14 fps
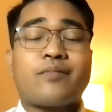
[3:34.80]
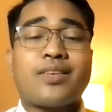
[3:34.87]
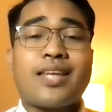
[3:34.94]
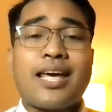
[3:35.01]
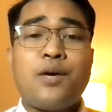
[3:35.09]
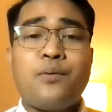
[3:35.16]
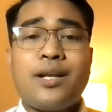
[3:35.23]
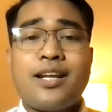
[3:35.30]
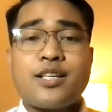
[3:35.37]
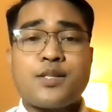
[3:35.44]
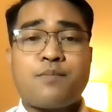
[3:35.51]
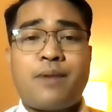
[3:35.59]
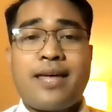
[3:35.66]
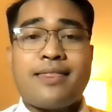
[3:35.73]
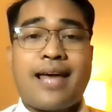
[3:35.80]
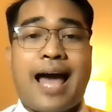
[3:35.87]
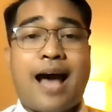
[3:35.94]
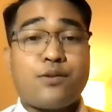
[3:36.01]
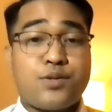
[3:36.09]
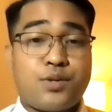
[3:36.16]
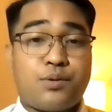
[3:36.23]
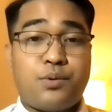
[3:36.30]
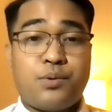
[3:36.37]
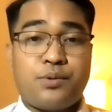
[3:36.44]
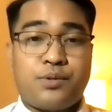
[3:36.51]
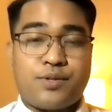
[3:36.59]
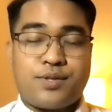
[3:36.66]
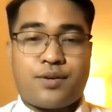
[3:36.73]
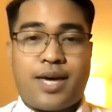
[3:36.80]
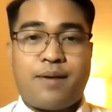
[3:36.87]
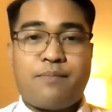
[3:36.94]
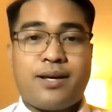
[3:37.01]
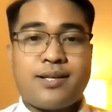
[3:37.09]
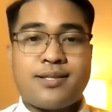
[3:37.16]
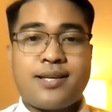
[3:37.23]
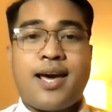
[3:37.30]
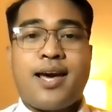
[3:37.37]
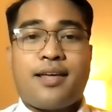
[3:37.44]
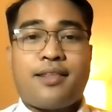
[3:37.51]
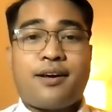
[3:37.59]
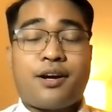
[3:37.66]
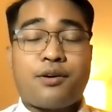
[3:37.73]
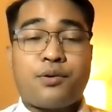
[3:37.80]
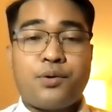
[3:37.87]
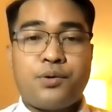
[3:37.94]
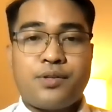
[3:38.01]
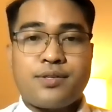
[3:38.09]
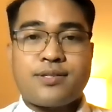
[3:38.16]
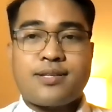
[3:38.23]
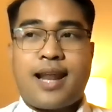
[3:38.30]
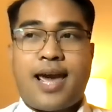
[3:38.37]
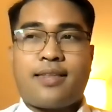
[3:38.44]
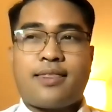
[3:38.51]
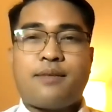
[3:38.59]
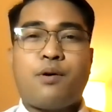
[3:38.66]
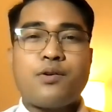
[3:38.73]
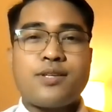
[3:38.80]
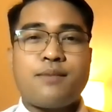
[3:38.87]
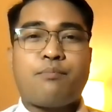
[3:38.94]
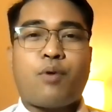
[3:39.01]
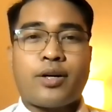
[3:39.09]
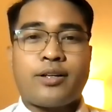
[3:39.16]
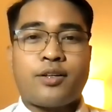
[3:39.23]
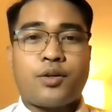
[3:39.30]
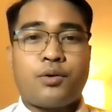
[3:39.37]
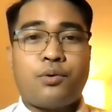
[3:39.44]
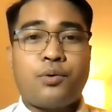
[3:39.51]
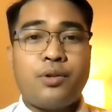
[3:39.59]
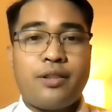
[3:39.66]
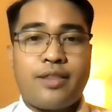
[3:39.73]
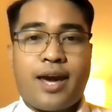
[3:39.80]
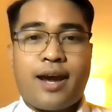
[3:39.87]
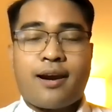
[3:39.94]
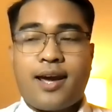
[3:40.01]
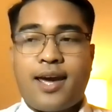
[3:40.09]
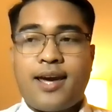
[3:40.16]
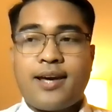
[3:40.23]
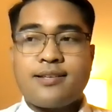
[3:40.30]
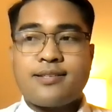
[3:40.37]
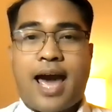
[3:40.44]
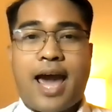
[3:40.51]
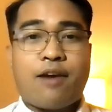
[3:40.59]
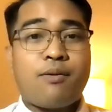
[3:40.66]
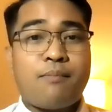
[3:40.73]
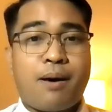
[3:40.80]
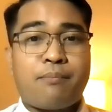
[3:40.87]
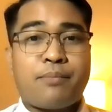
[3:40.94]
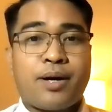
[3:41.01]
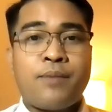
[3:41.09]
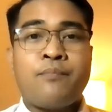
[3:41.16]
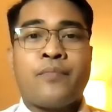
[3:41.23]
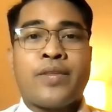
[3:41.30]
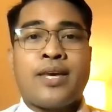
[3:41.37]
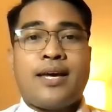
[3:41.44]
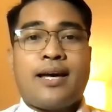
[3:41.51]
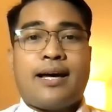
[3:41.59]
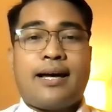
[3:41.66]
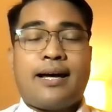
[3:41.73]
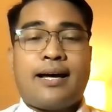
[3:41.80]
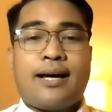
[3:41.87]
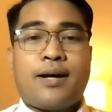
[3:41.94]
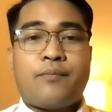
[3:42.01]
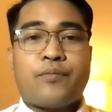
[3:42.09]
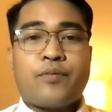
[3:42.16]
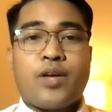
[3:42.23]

He will explain the house rules, okay, because there are rules. Like the most important rule there is, I remember, uh,